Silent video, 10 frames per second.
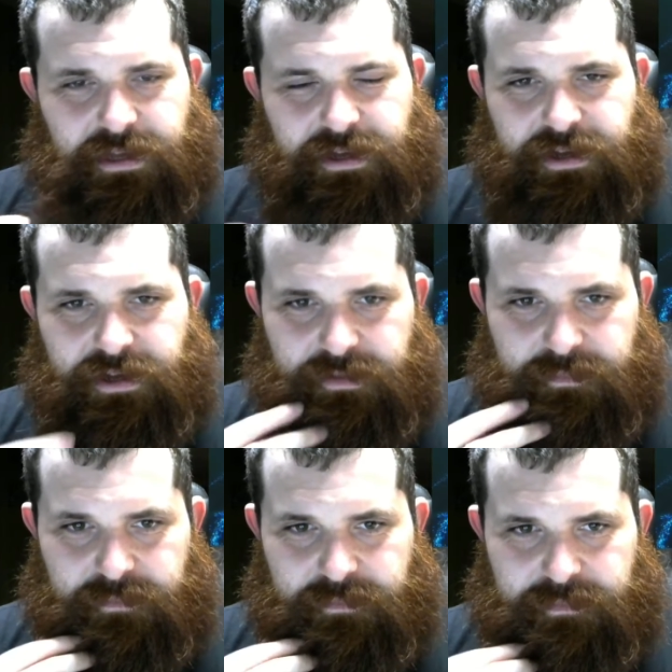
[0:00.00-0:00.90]

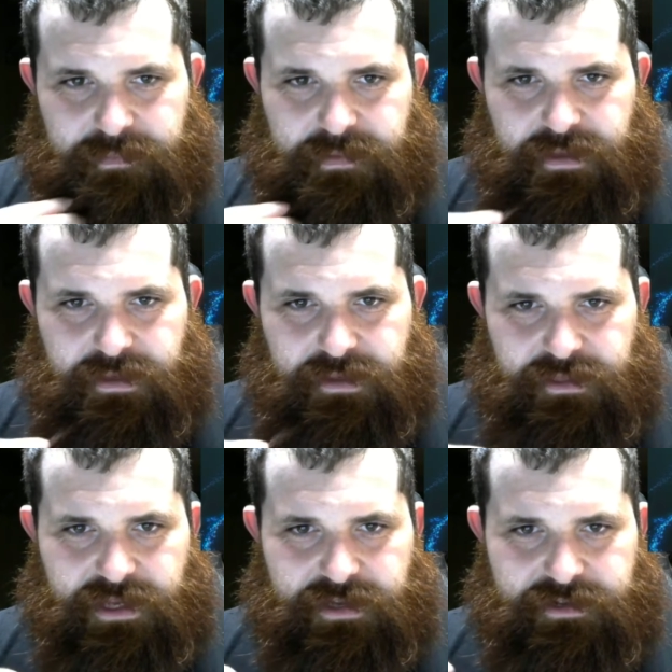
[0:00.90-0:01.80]
and
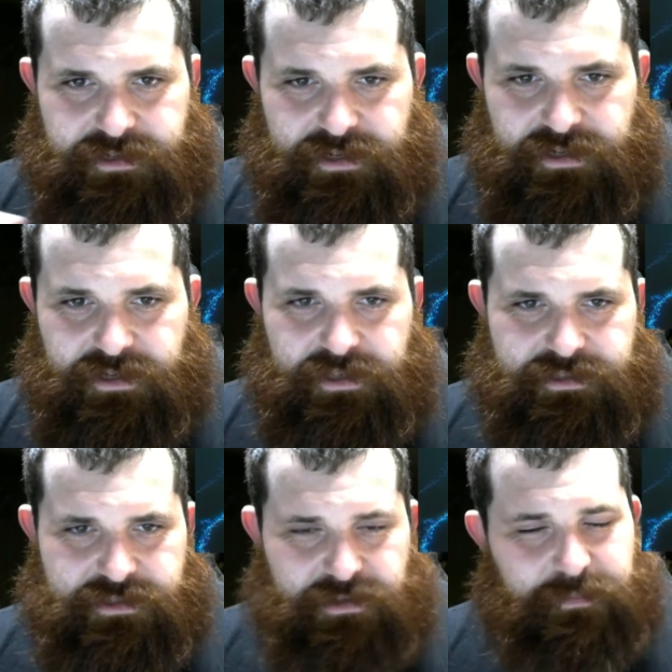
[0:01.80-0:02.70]
that
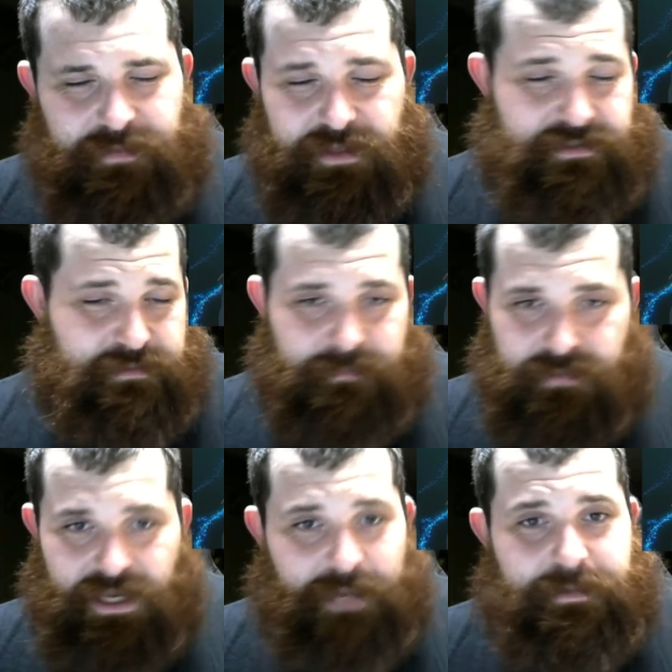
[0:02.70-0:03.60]
so he's
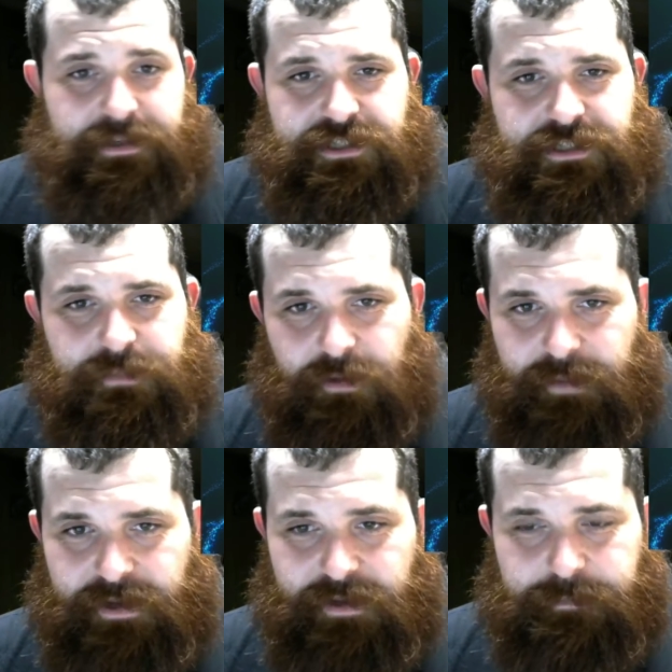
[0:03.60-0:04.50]
happy to support
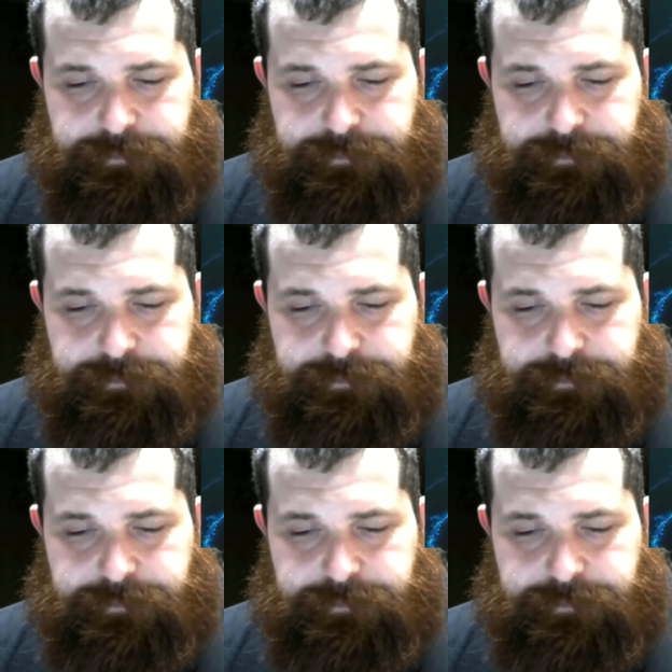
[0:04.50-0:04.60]
Bam.